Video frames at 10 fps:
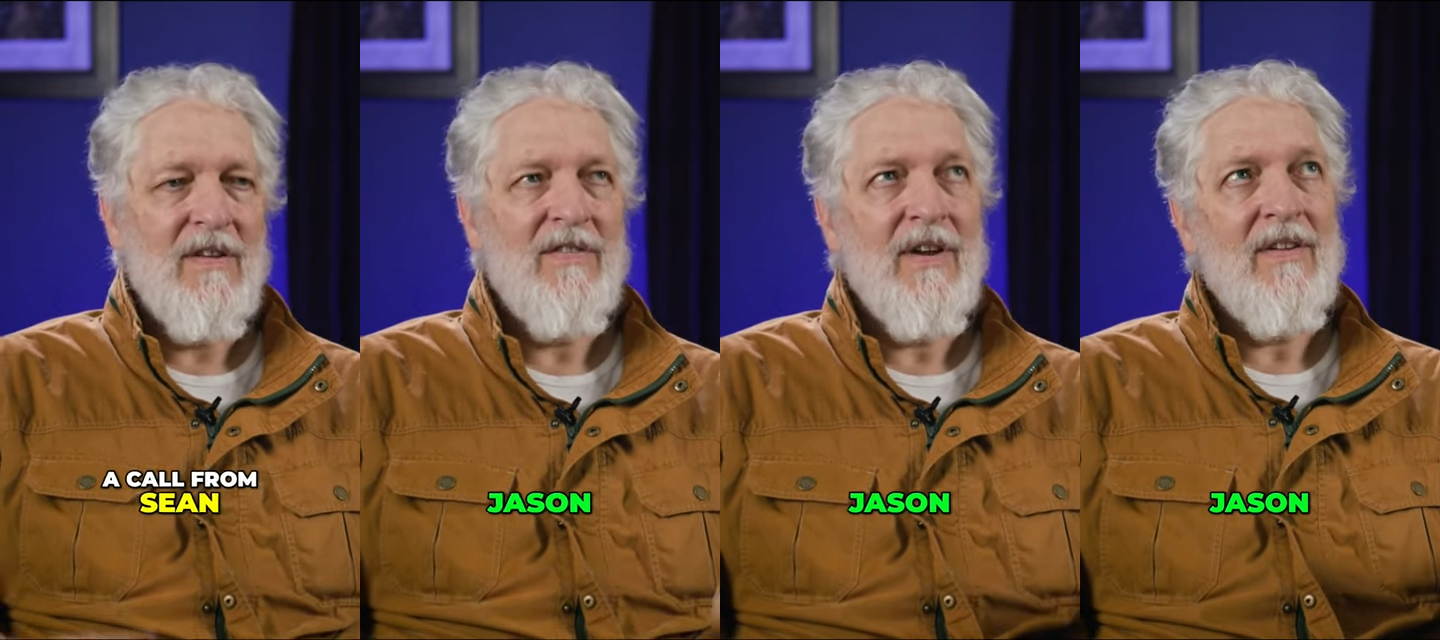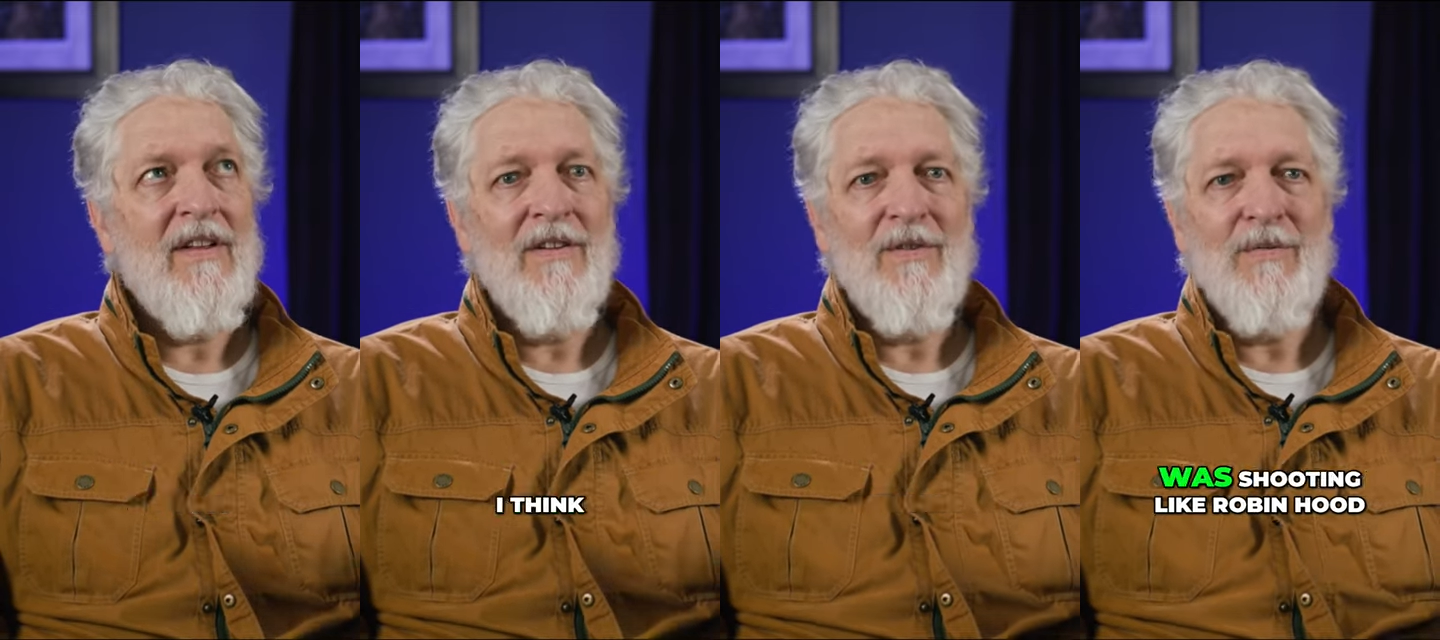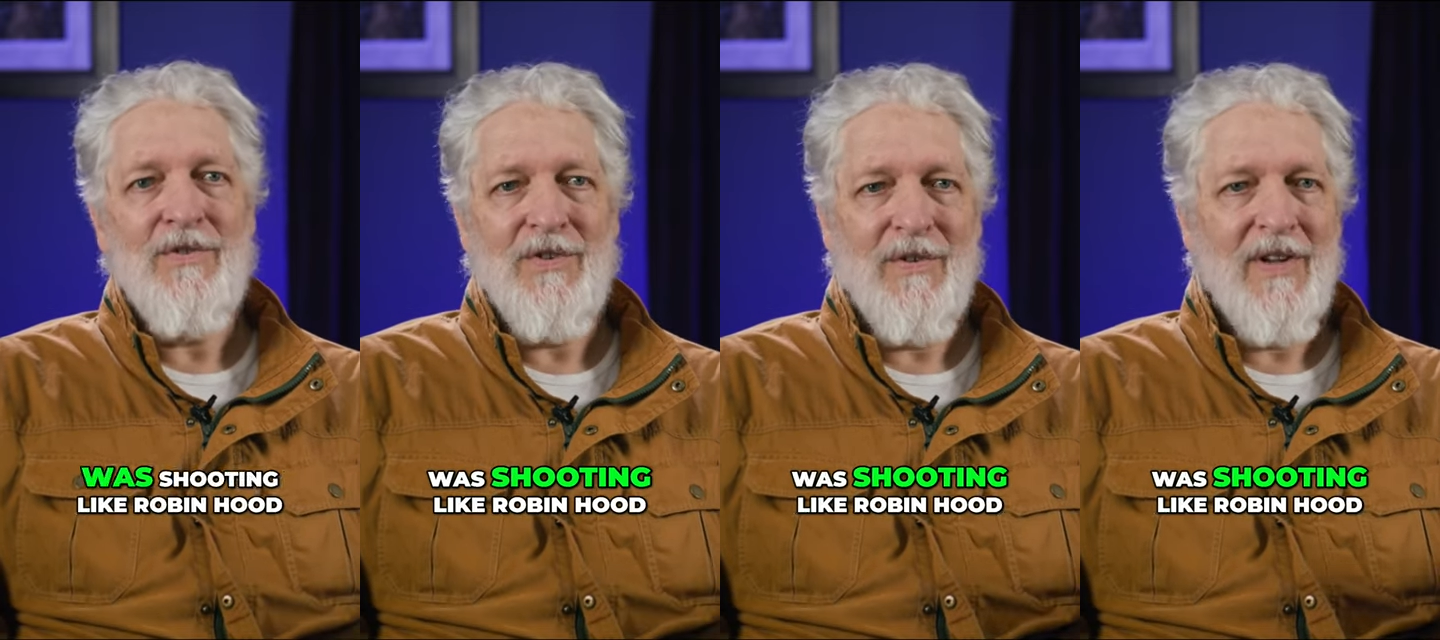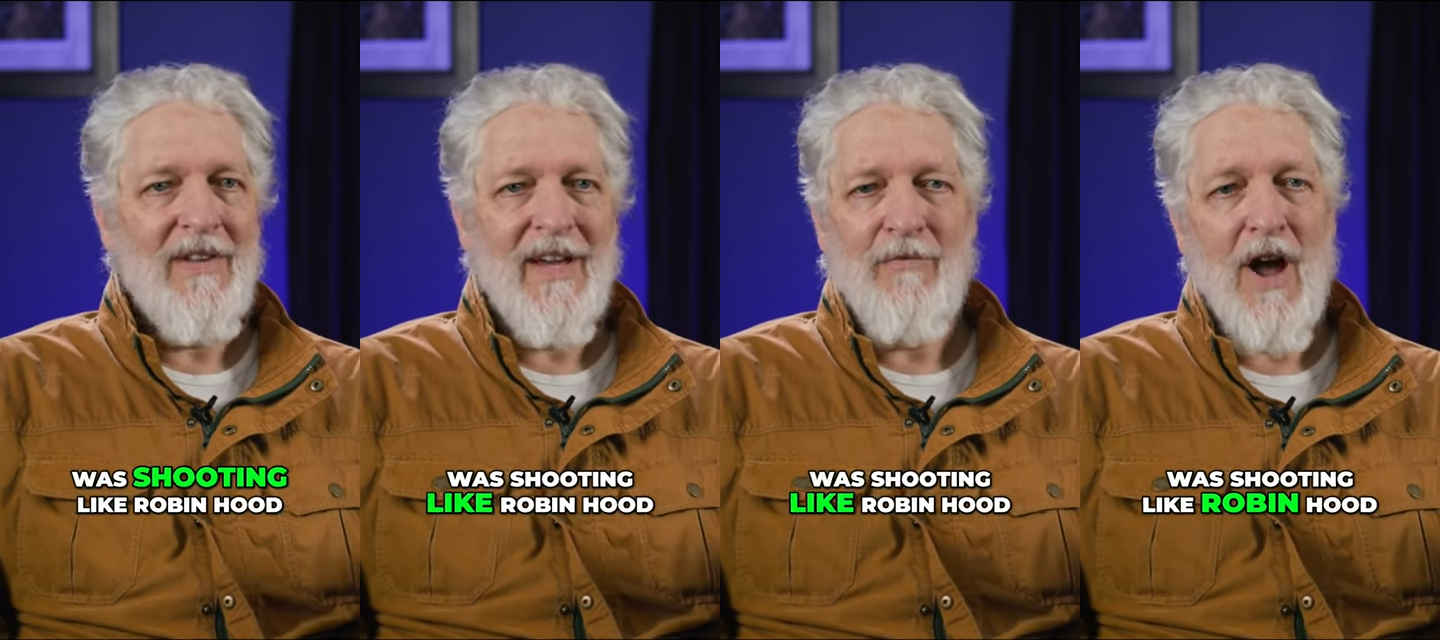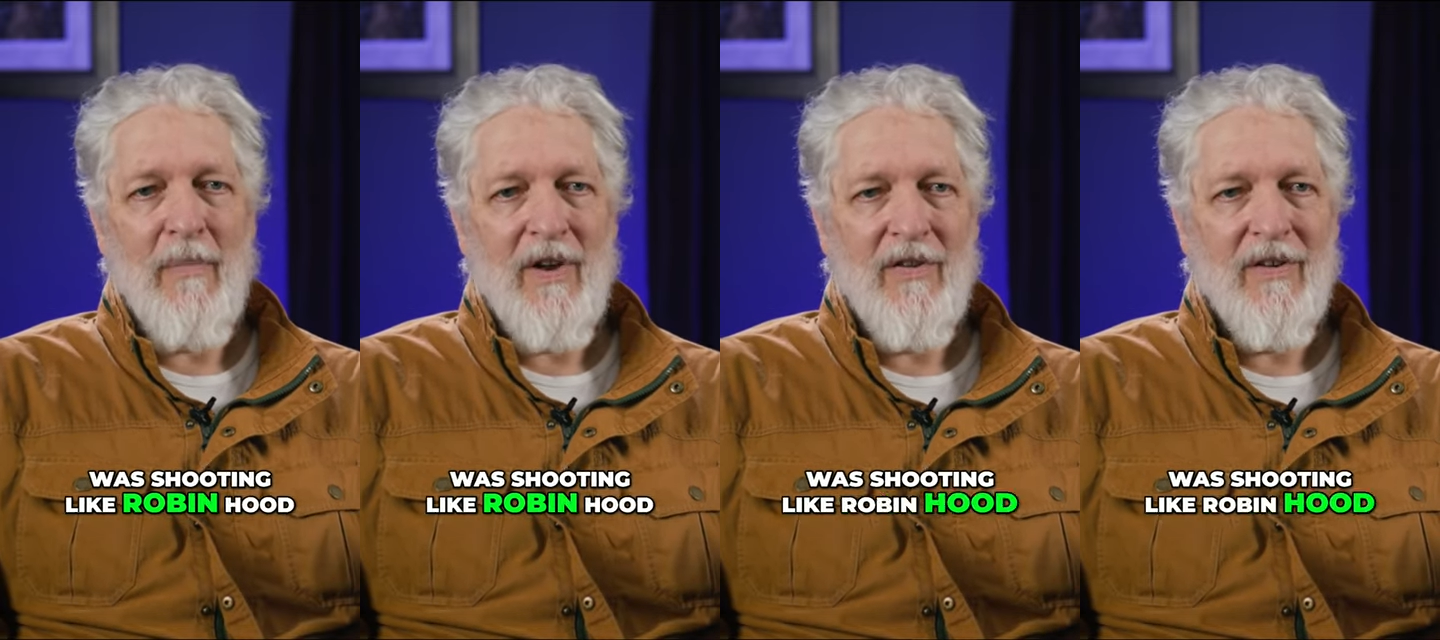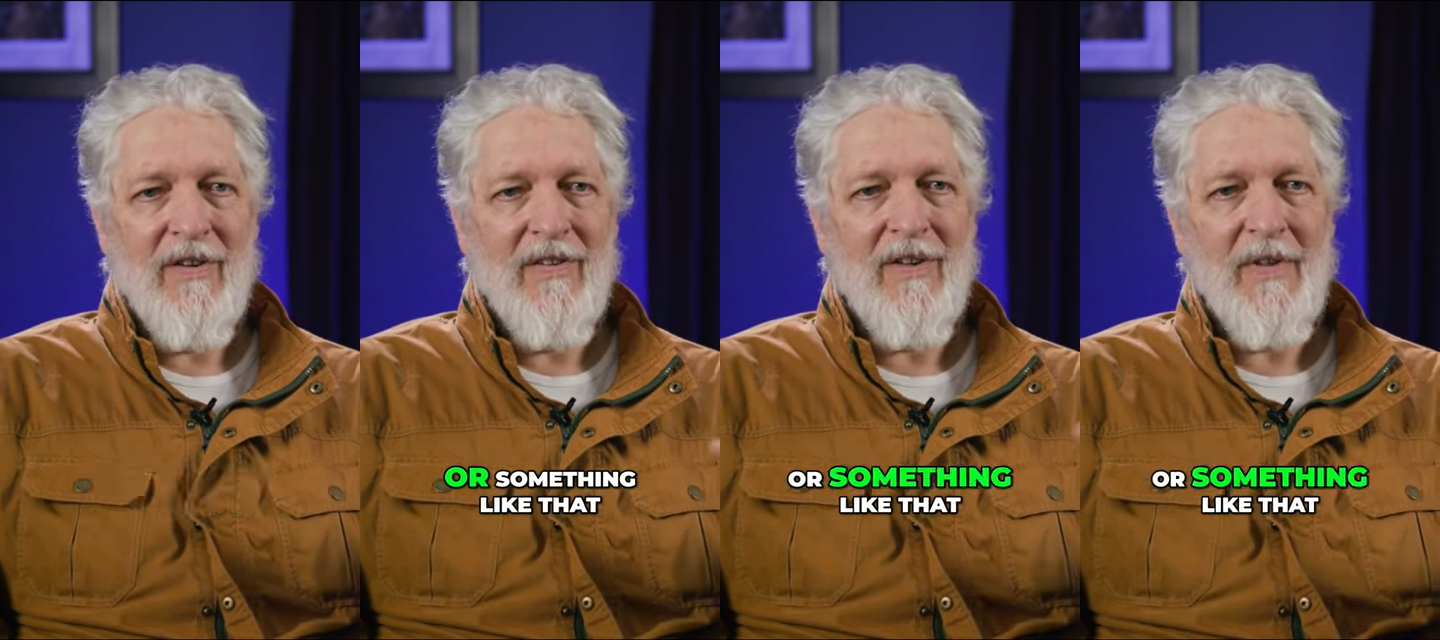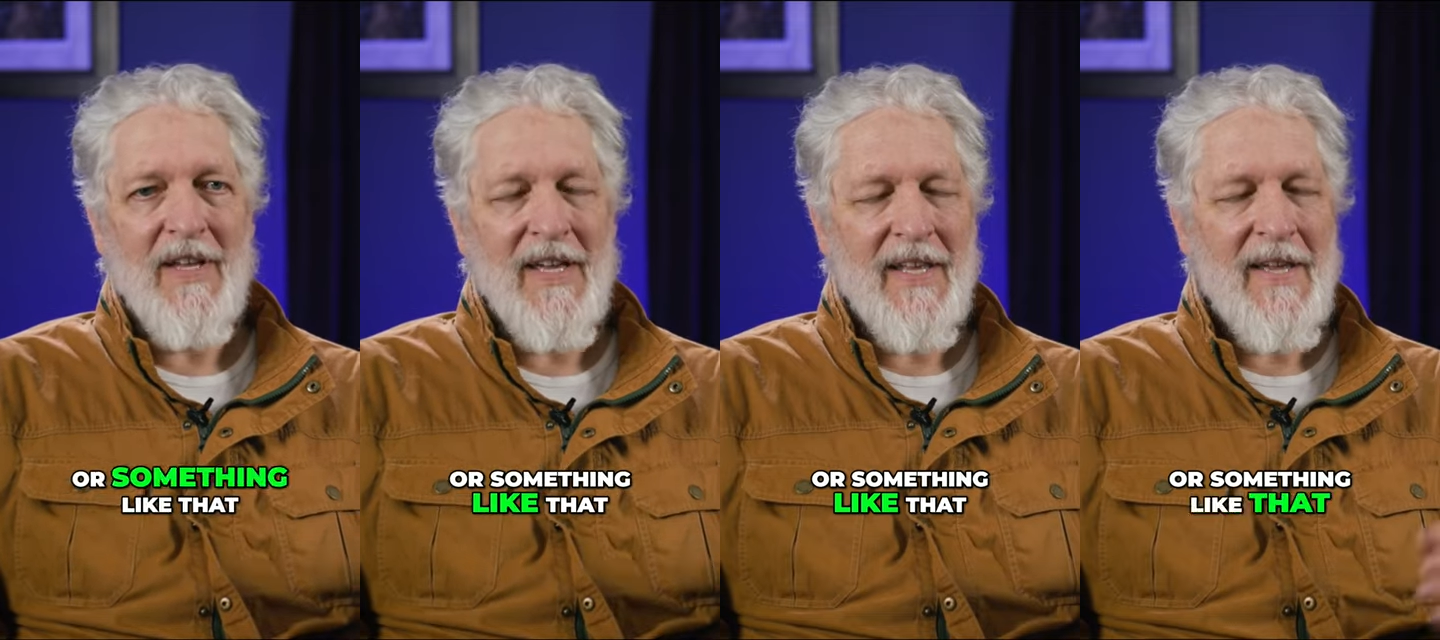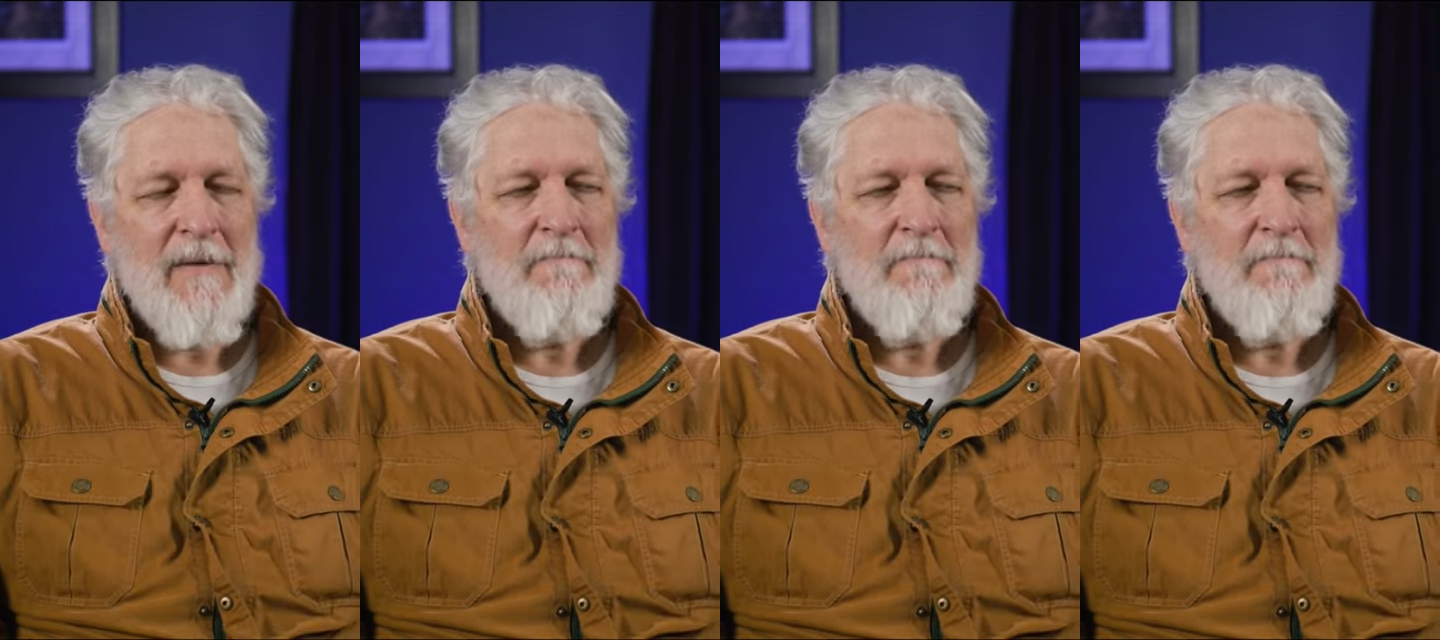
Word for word: Jason, I think, was shooting like Robin Hood or something like that.